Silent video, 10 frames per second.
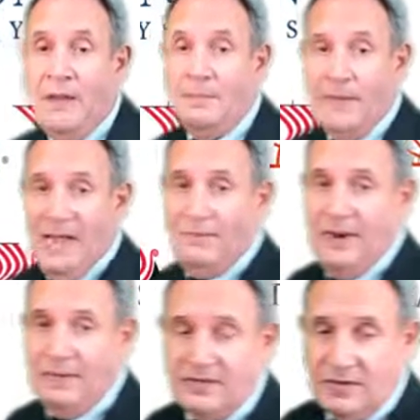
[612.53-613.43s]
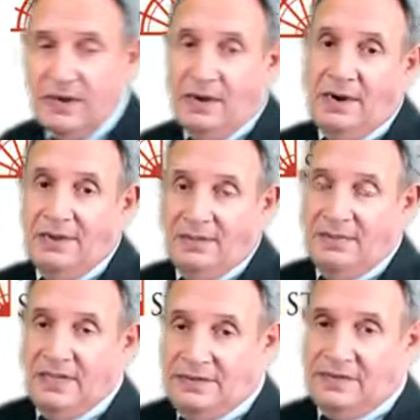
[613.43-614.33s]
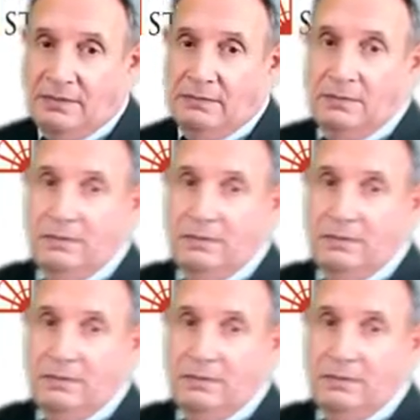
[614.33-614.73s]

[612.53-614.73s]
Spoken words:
My favorites are these two,